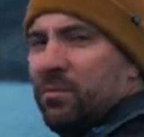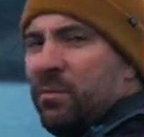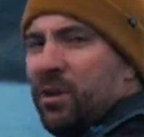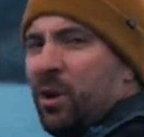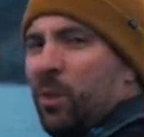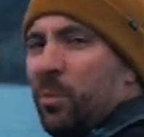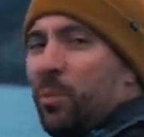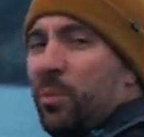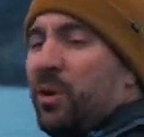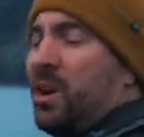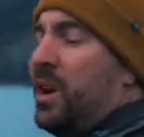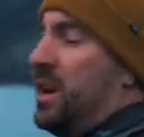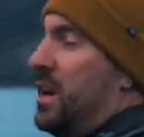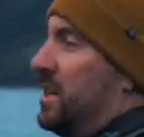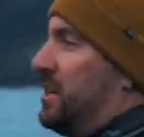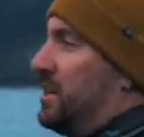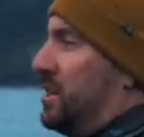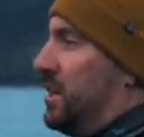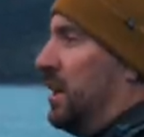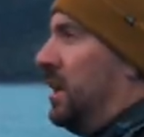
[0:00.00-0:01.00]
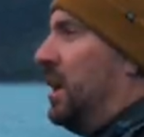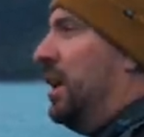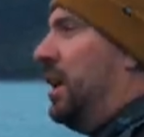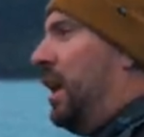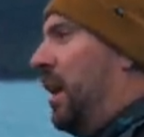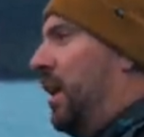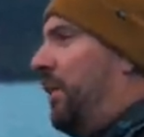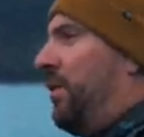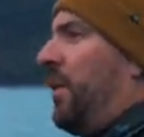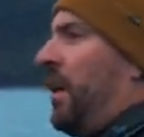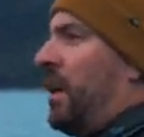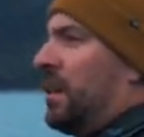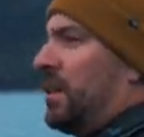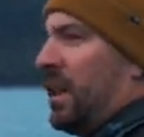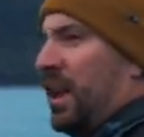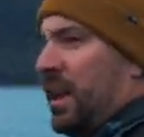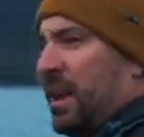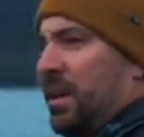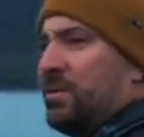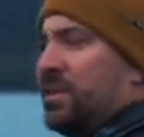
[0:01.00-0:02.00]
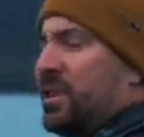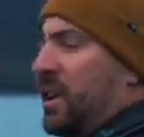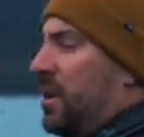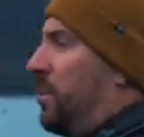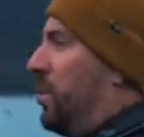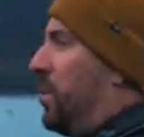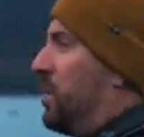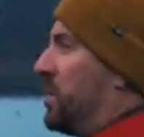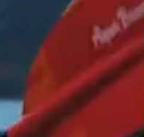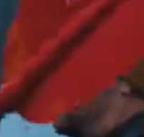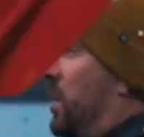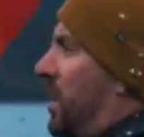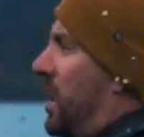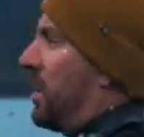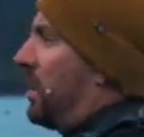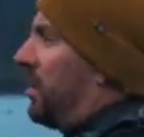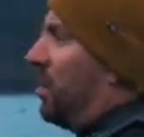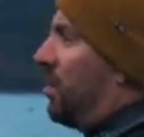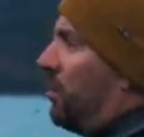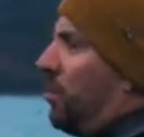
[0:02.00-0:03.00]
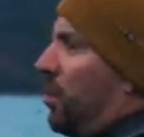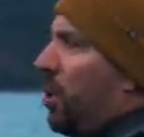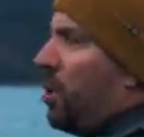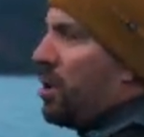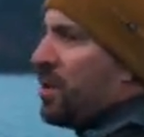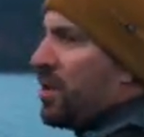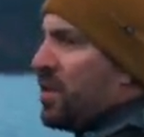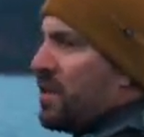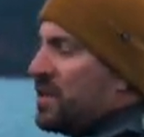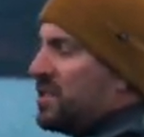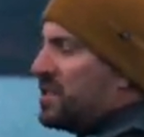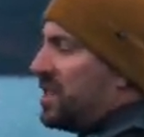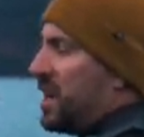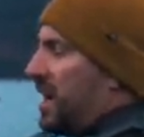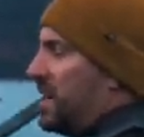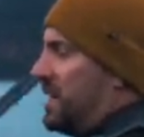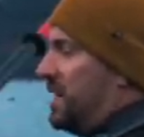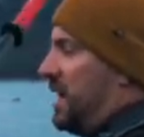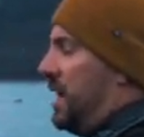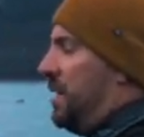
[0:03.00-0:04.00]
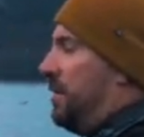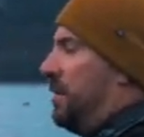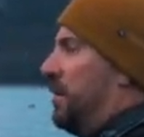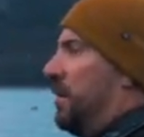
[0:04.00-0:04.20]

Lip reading: little breeze, it felt like it was getting pushed around a little more than the Sky 10.